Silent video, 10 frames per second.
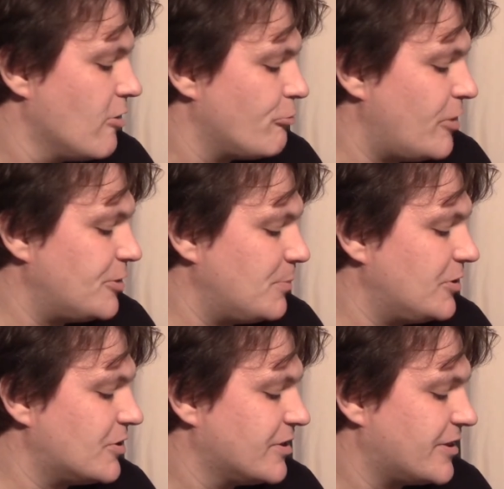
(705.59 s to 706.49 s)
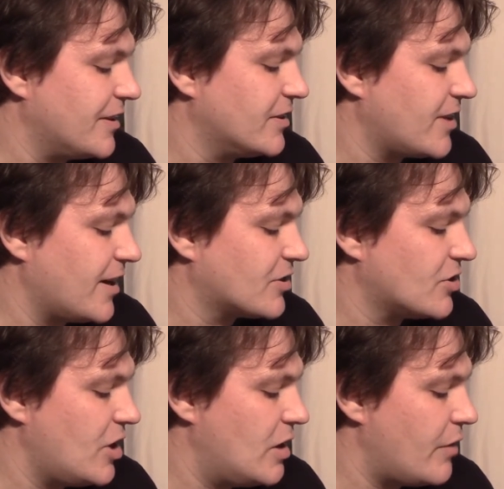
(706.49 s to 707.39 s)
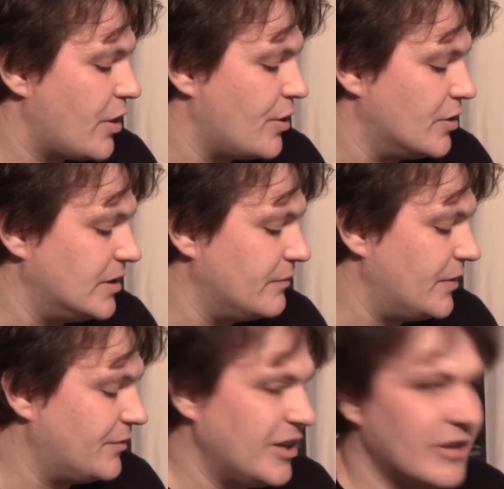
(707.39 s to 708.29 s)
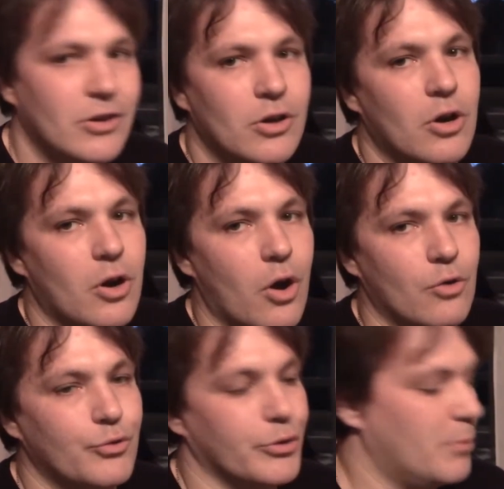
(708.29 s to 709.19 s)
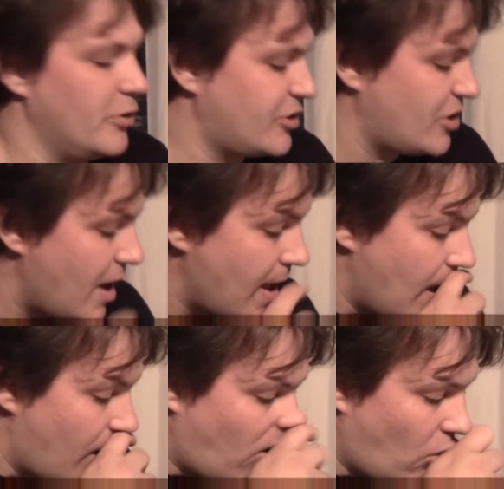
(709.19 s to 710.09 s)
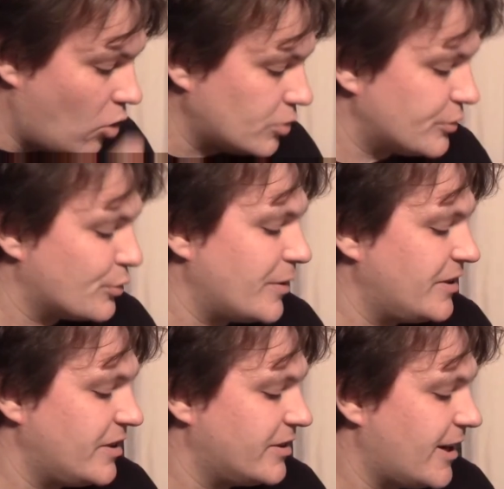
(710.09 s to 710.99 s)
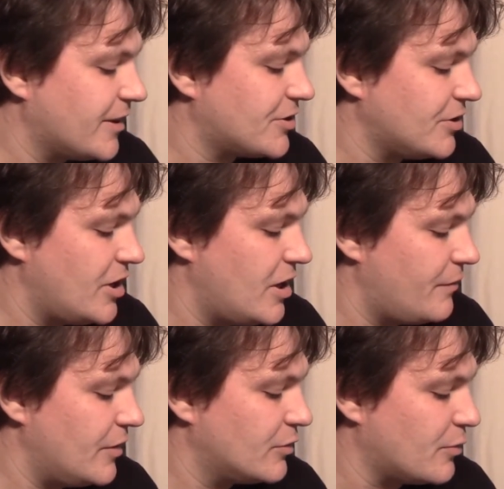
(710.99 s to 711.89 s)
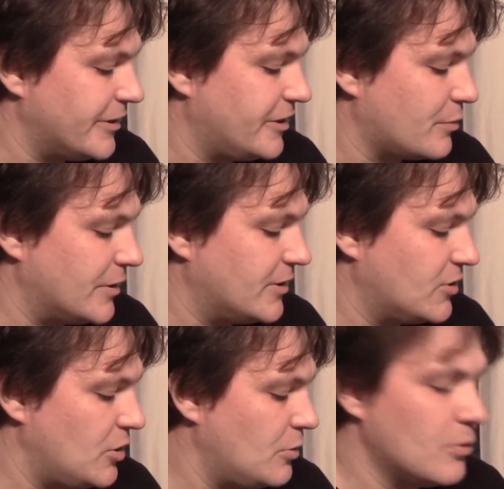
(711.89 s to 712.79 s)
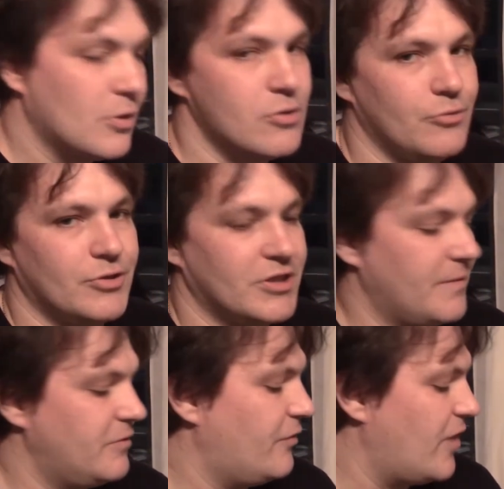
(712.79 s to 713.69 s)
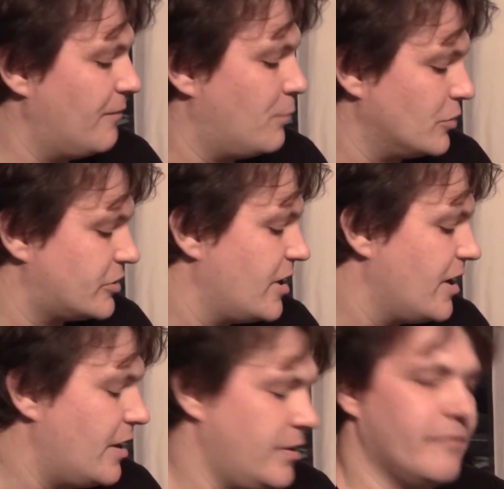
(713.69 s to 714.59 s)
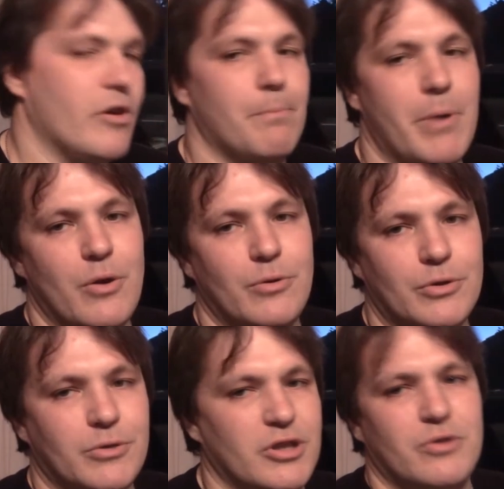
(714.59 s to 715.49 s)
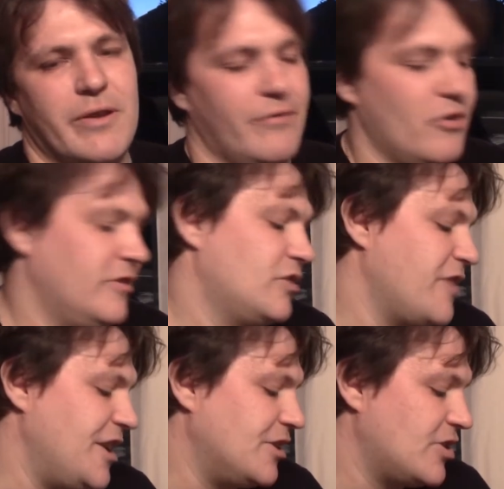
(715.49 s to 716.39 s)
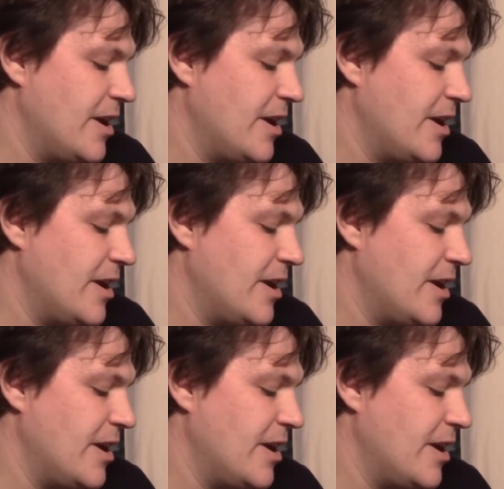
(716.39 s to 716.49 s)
Regiment 10 attacks, nerve 1315, 100 points. Horde 20 attacks, nerve 2022, 175 points. And they've got bows, which are 24-inch range.